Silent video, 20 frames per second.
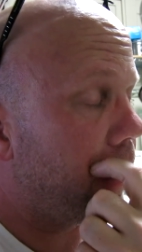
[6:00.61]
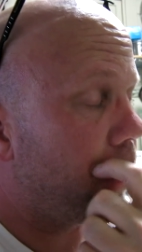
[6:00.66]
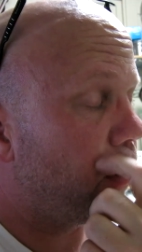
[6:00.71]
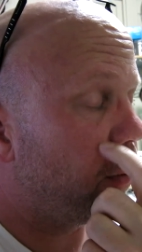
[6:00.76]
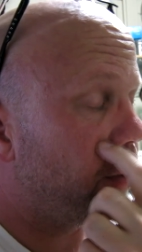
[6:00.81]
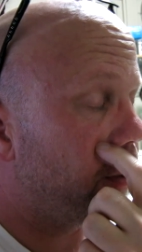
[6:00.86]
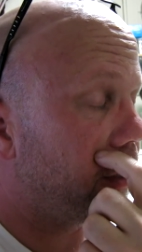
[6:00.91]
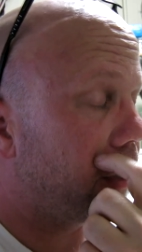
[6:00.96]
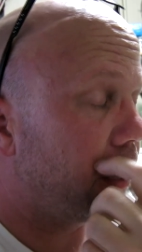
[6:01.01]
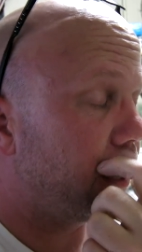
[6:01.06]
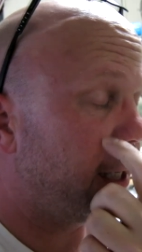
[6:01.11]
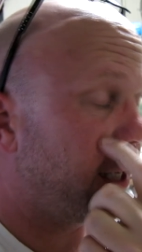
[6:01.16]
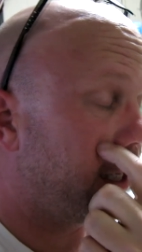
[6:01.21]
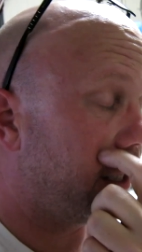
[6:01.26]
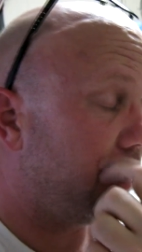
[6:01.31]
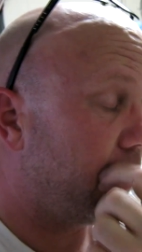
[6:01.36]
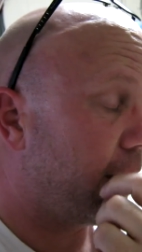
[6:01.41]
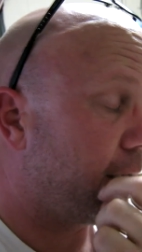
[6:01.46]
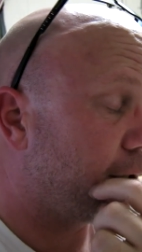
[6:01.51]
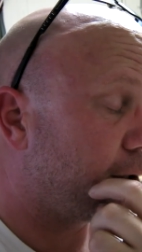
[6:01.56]
I will put the link
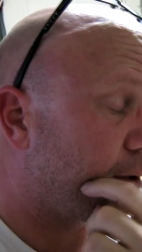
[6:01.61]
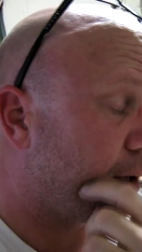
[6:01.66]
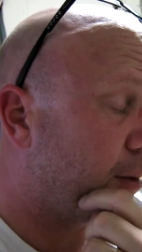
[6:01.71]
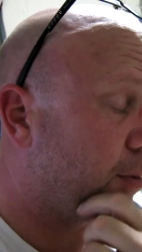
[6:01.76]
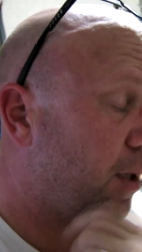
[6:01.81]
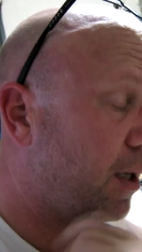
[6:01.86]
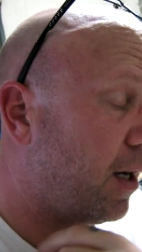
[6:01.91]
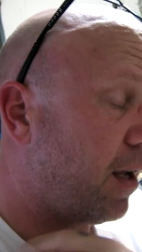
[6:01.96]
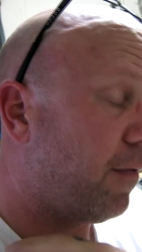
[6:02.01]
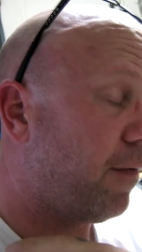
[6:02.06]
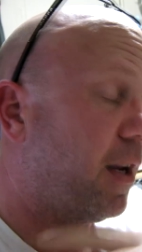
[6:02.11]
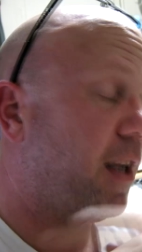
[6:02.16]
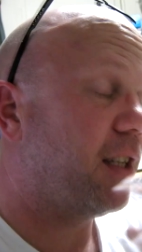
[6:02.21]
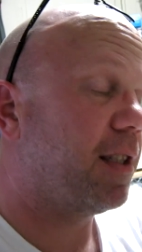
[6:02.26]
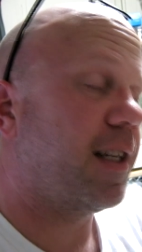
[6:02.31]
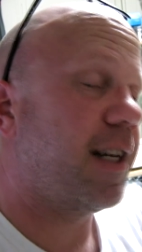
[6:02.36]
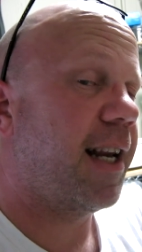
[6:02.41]
in the description. If it is